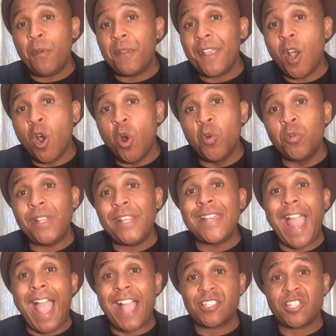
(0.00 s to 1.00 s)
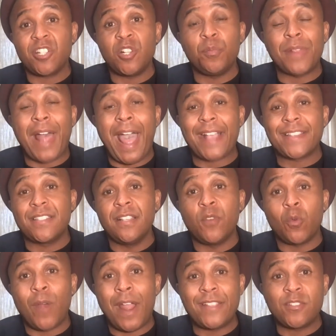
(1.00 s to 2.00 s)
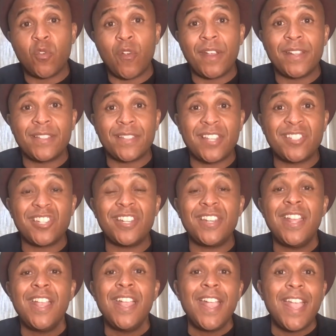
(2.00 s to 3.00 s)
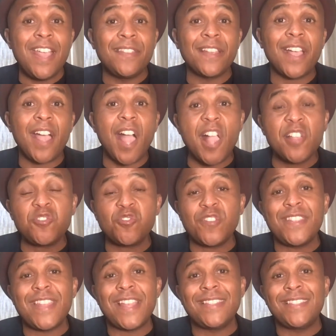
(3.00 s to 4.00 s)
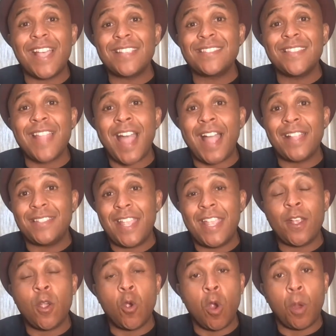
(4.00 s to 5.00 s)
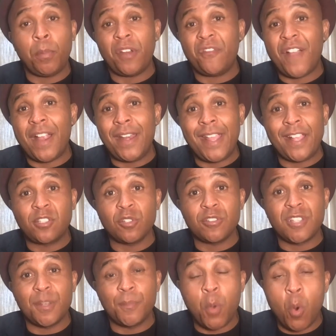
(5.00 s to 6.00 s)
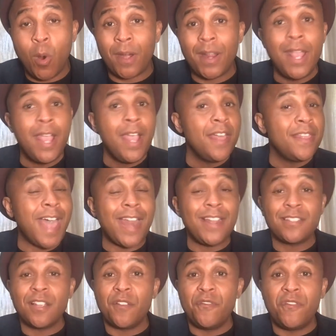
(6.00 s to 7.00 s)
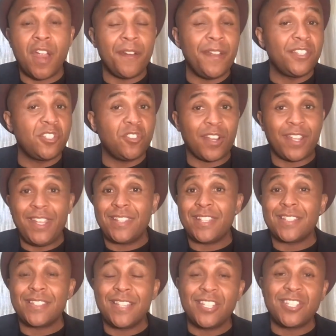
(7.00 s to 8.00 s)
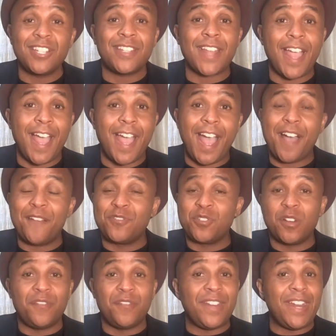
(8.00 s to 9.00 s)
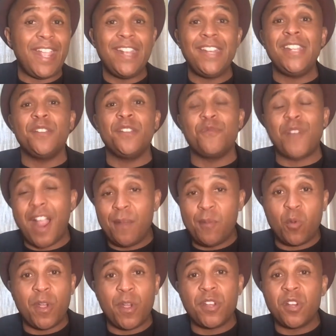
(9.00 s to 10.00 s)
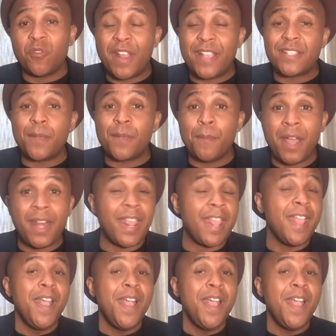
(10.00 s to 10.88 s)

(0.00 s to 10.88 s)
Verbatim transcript: the only national Black civil rights organization in the country that does not take corporate financial support. That is a very tricky decision to have, sort of in any environment where you're raising money.